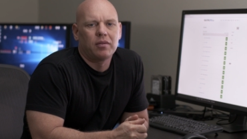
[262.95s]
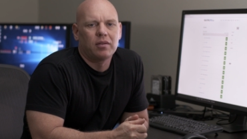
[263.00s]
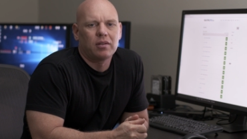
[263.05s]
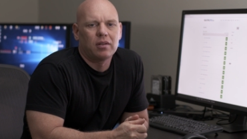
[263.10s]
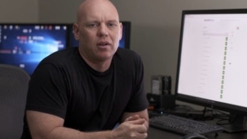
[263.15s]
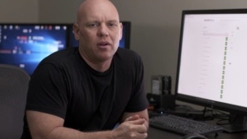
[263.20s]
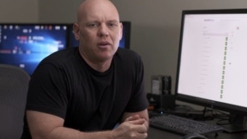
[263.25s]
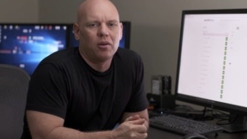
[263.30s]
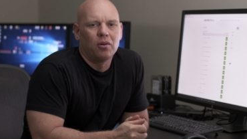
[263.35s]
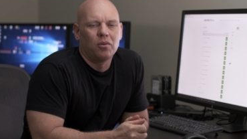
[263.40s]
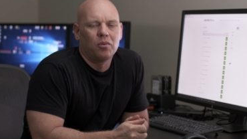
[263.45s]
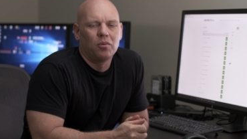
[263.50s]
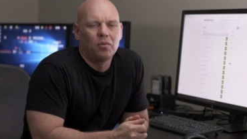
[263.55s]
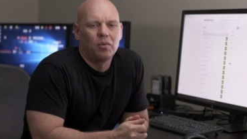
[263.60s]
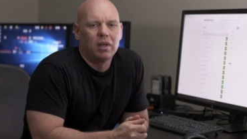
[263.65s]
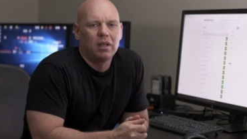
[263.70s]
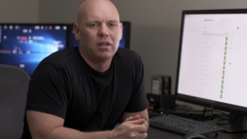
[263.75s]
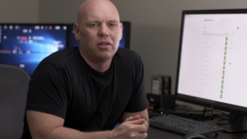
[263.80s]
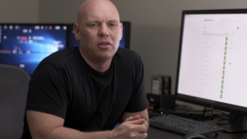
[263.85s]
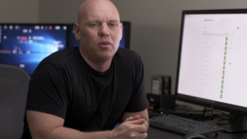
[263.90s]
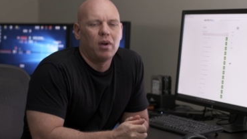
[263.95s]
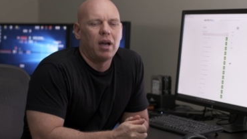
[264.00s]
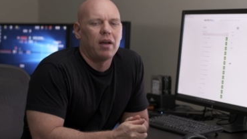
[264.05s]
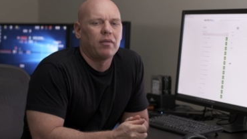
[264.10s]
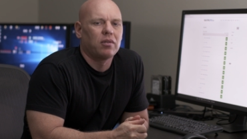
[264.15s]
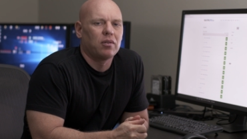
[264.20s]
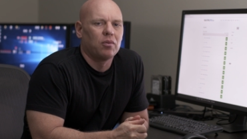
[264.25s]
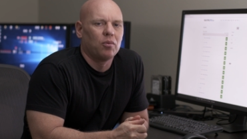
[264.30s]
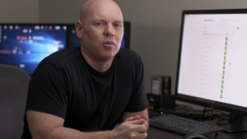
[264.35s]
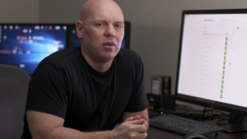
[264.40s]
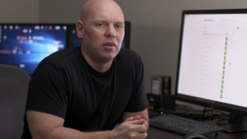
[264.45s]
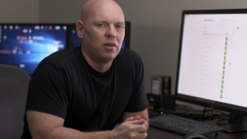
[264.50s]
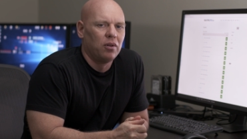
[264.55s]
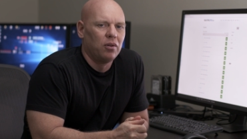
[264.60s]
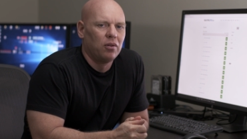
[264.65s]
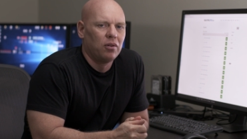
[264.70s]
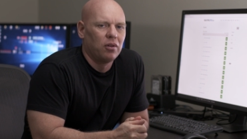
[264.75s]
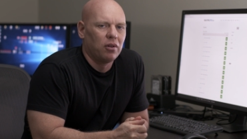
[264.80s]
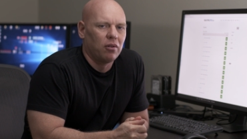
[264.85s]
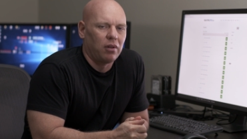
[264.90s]
So when you have to renew
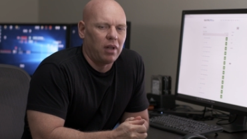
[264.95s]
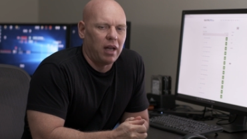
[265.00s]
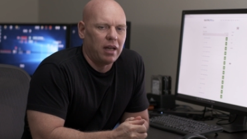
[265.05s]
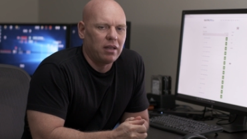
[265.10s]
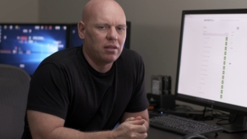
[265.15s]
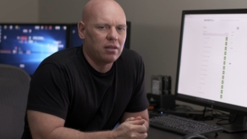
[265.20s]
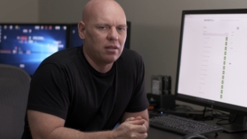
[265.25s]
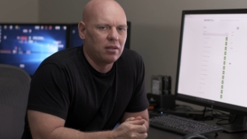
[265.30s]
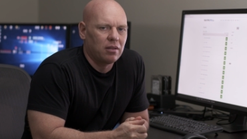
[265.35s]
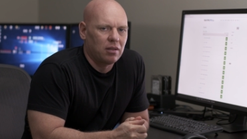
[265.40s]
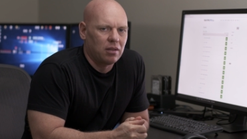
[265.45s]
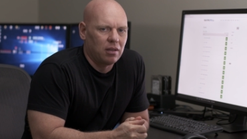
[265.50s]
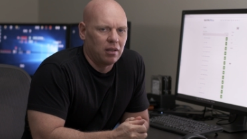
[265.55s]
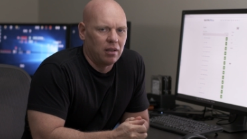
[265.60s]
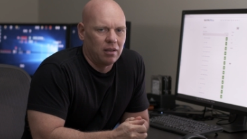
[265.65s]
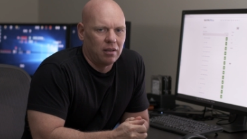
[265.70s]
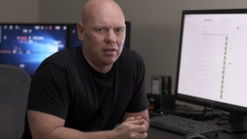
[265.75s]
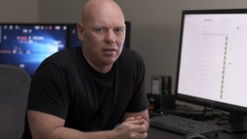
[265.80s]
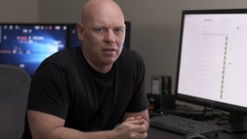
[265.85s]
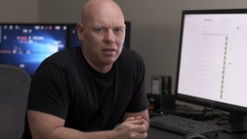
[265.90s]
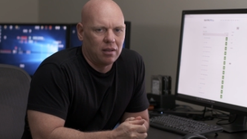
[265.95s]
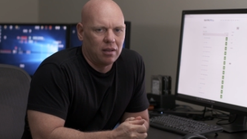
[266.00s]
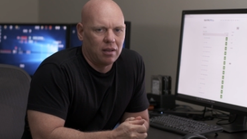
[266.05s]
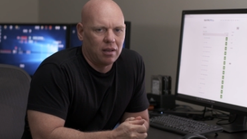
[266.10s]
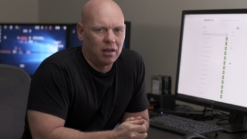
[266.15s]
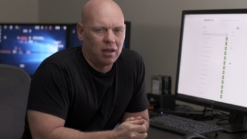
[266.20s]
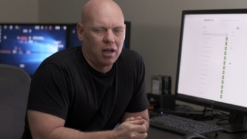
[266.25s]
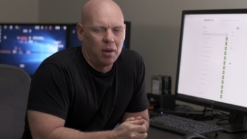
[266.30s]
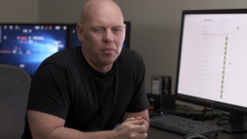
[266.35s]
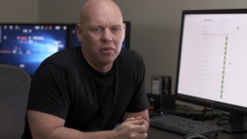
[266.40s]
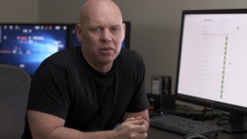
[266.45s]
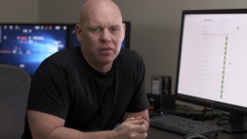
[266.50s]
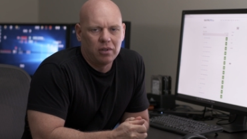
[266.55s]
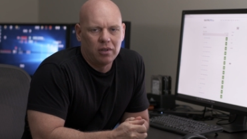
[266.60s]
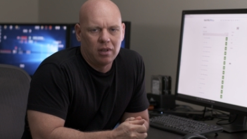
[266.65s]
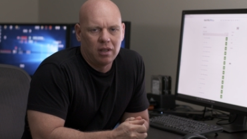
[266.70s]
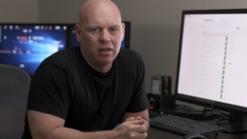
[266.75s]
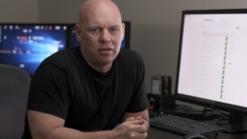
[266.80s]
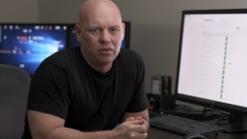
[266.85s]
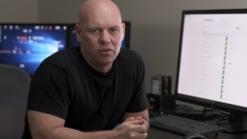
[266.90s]
your license in a couple
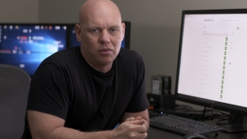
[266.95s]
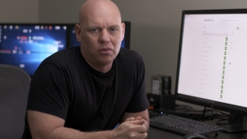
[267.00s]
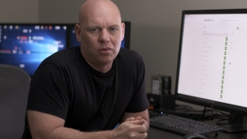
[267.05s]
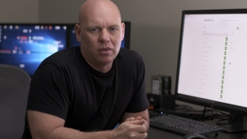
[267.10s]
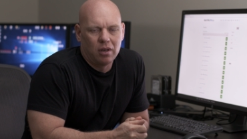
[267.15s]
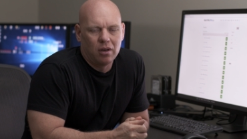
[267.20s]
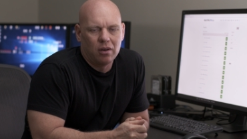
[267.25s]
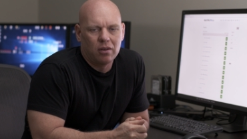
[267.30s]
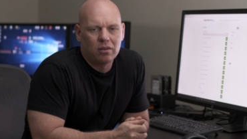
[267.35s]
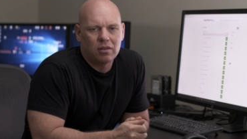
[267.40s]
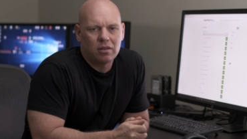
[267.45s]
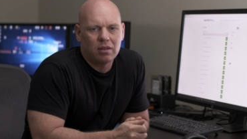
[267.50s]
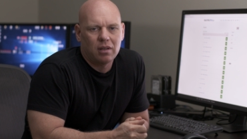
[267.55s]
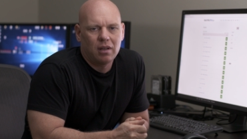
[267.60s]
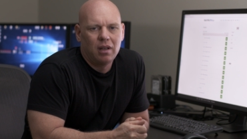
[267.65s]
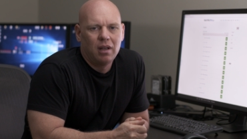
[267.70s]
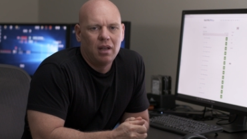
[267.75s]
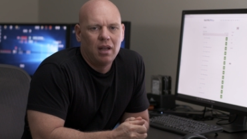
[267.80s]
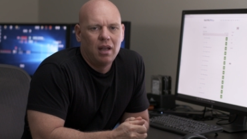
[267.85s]
of, in two years,